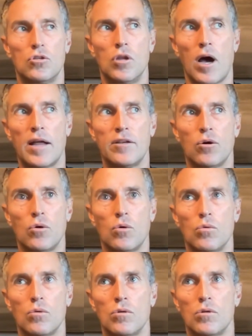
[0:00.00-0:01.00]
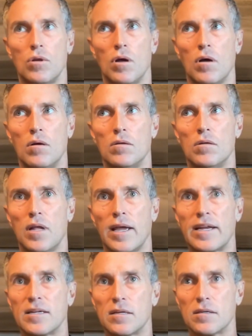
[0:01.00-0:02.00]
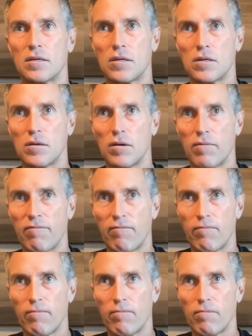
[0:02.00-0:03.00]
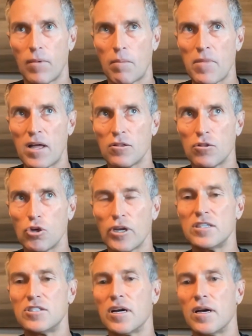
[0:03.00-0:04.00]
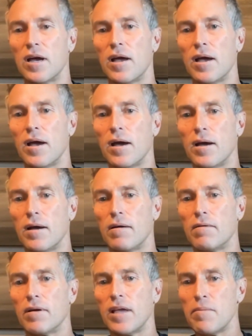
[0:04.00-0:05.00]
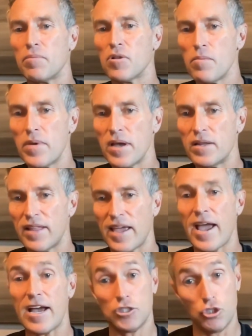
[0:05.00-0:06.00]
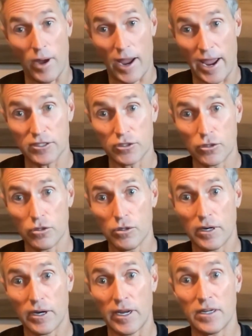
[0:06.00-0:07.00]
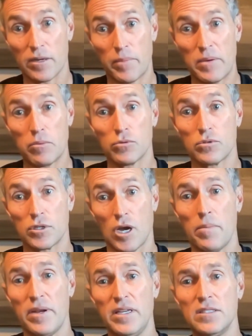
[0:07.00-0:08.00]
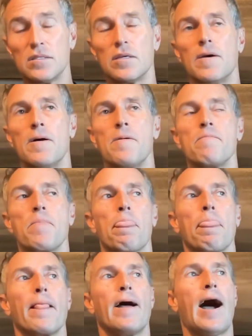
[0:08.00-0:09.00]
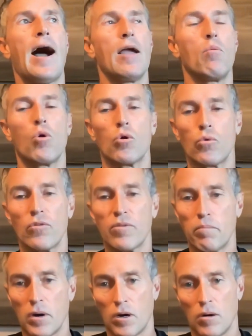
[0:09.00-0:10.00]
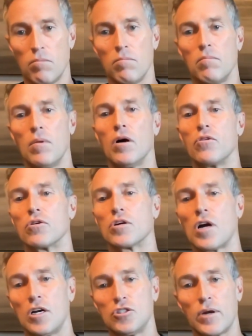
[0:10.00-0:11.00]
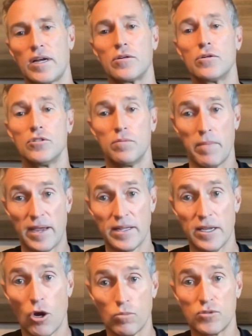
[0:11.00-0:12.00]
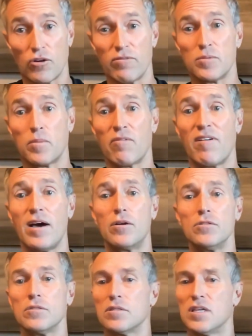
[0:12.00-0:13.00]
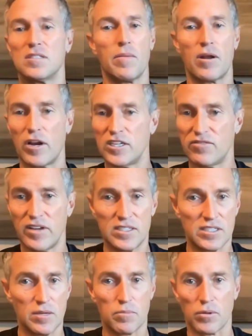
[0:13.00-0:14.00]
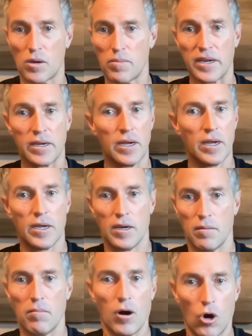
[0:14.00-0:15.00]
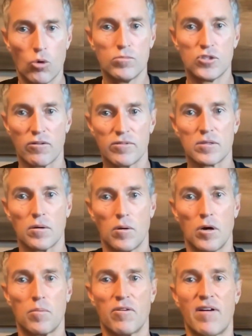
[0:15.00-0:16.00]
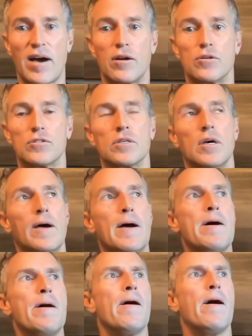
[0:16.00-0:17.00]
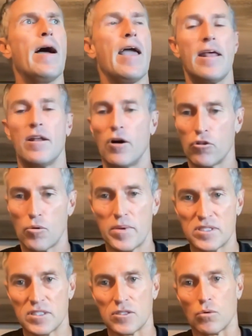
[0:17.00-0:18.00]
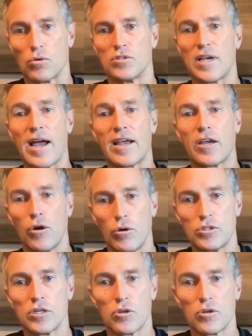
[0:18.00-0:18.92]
I don't like, I'm not looking to implement they ask you answer into people's companies. I work with other contractors, mainly home service providers. Doesn't matter, HVAC, plumbing, home service providers, and other business owners. I coach other